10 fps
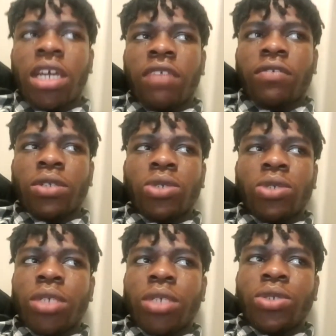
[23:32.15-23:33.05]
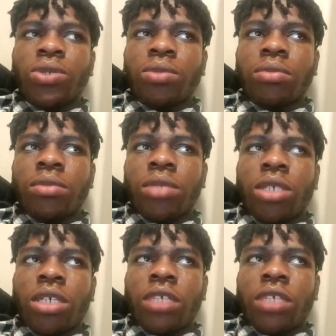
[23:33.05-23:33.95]
For a two-bedroom,
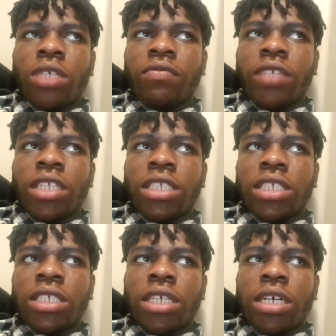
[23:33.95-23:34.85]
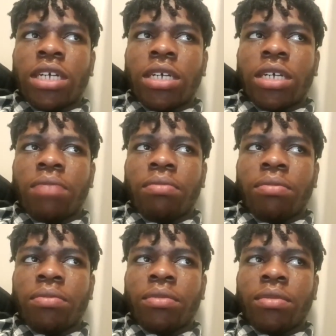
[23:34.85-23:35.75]
if it's I
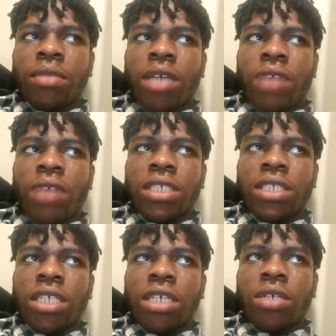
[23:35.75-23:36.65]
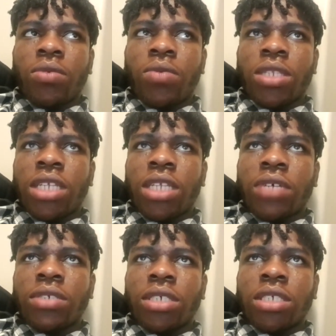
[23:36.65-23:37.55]
would say
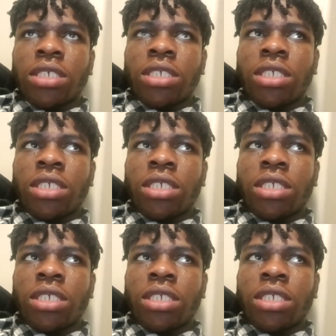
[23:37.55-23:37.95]
1,000